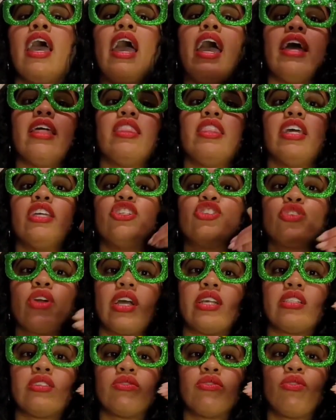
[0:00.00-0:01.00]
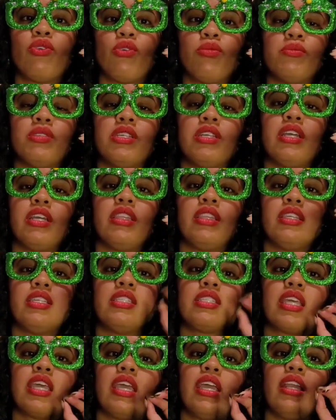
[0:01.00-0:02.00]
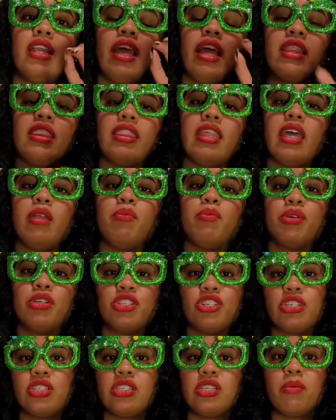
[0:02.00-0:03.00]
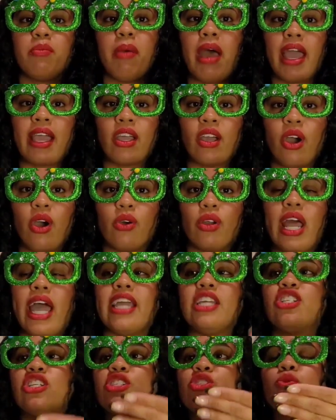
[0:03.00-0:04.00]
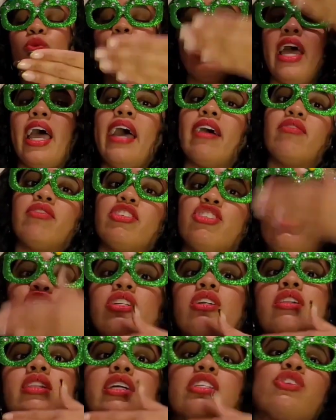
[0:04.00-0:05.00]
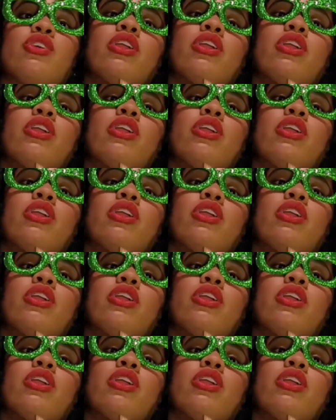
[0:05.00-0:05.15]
and then transforms it in the skin and then pushes it back out. I just want to have a shield that's